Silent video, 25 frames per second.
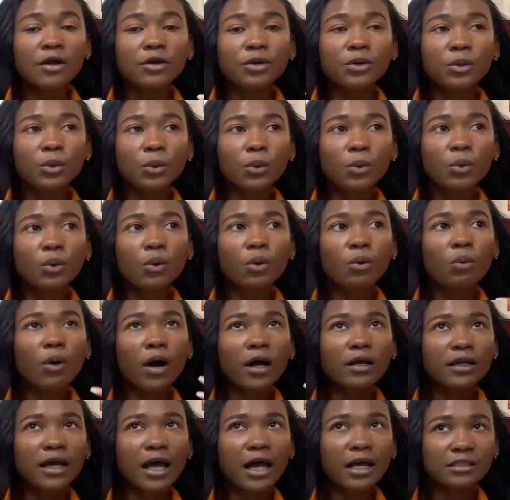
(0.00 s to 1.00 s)
know
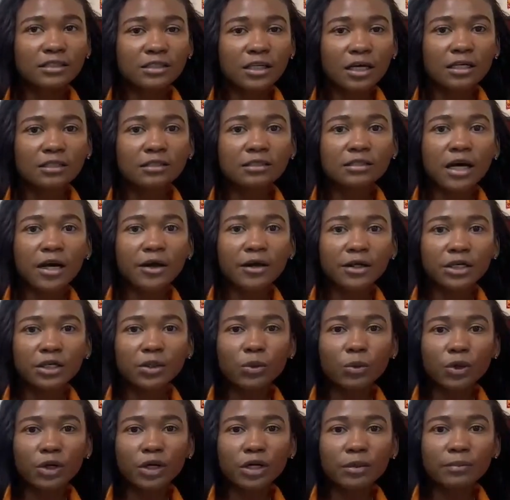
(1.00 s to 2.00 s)
what the hazards are in
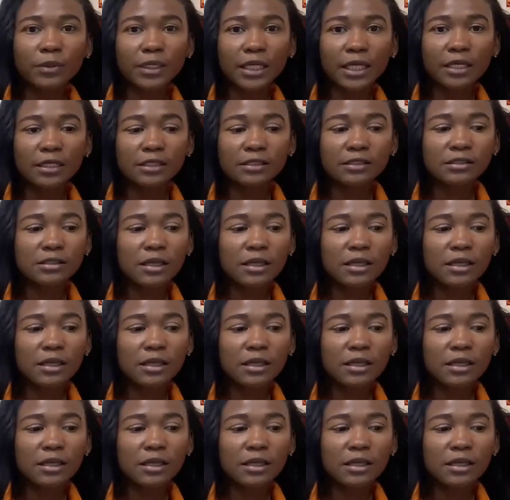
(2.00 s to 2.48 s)
the workplace,